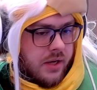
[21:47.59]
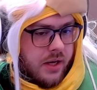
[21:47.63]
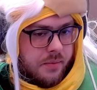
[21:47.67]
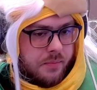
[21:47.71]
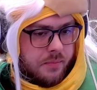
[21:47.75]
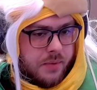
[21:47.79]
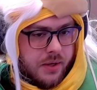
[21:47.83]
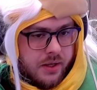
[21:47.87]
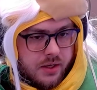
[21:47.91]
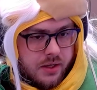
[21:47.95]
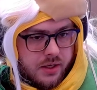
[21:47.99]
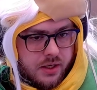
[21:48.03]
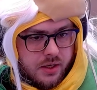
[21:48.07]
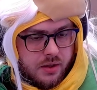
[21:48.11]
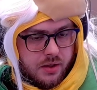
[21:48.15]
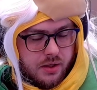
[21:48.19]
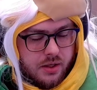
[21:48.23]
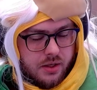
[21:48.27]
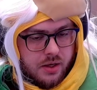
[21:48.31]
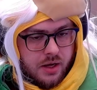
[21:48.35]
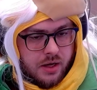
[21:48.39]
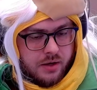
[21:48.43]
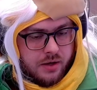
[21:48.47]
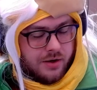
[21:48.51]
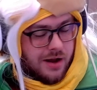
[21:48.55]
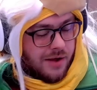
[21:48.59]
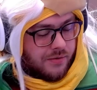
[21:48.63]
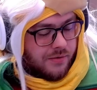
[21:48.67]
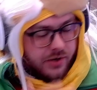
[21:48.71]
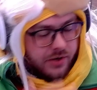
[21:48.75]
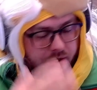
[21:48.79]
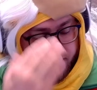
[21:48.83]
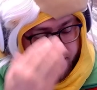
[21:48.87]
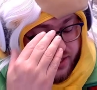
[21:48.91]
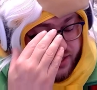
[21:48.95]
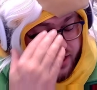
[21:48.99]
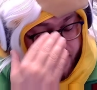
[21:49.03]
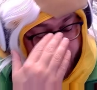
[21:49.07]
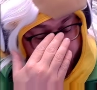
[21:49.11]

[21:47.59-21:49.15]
but I forget his name. I'm